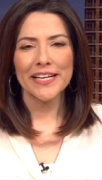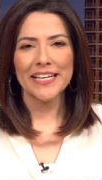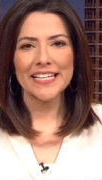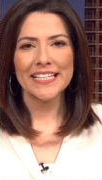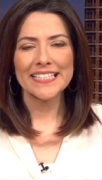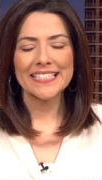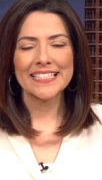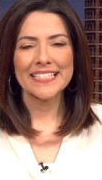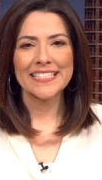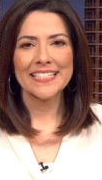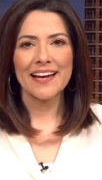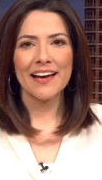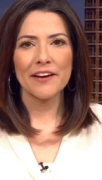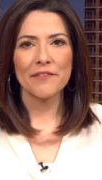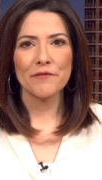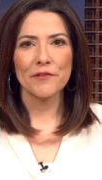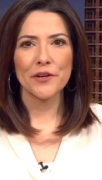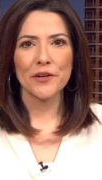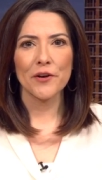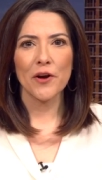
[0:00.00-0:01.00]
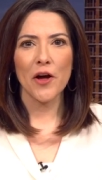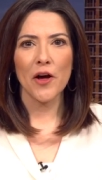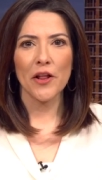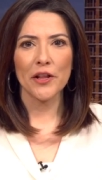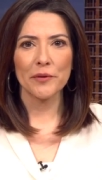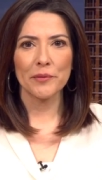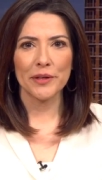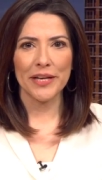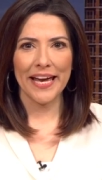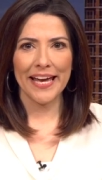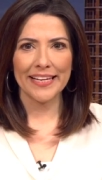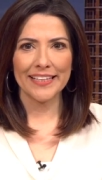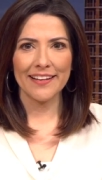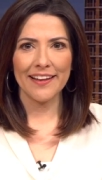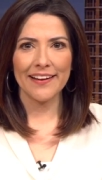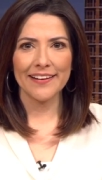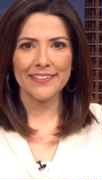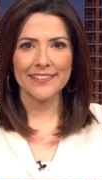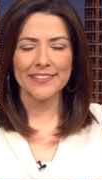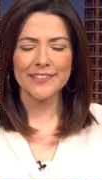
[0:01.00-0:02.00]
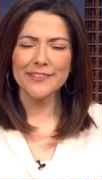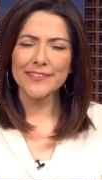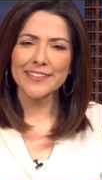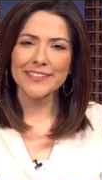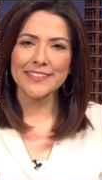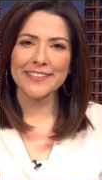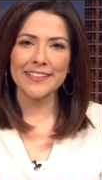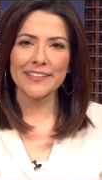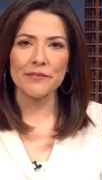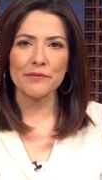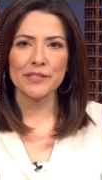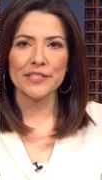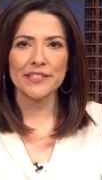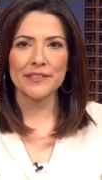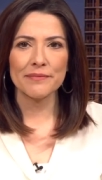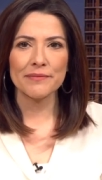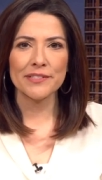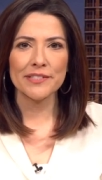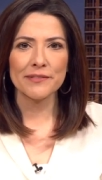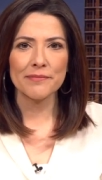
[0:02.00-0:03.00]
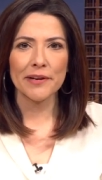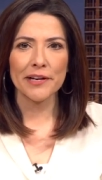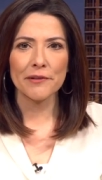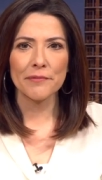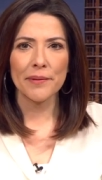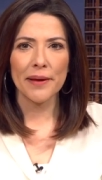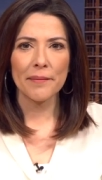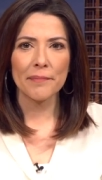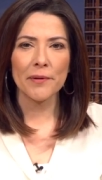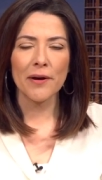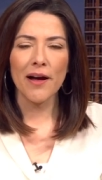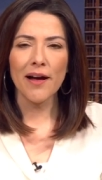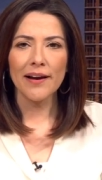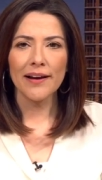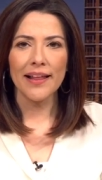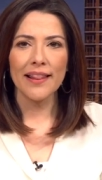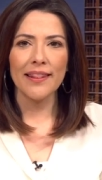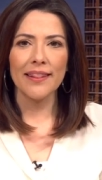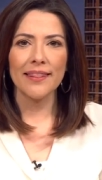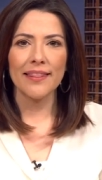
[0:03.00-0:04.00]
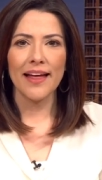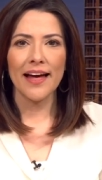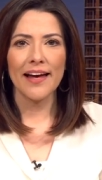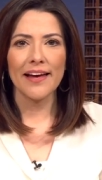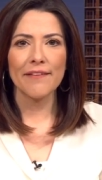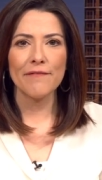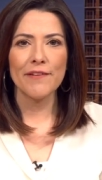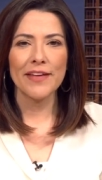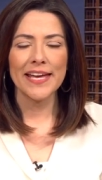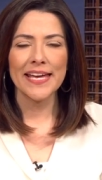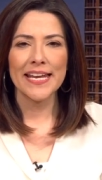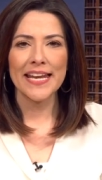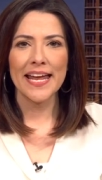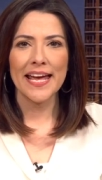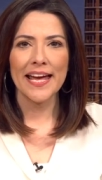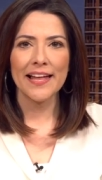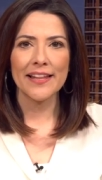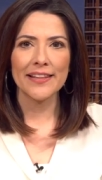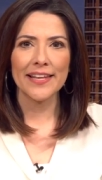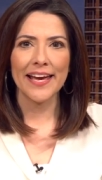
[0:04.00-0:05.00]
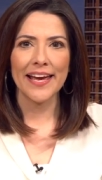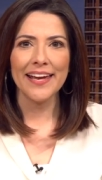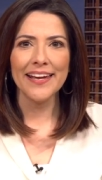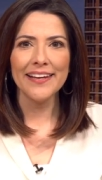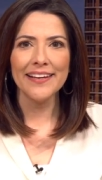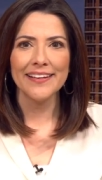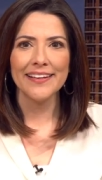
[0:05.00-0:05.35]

It's time for your Hollywood headlines. So let's check in with TMZ's Michael Babcock, live in LA.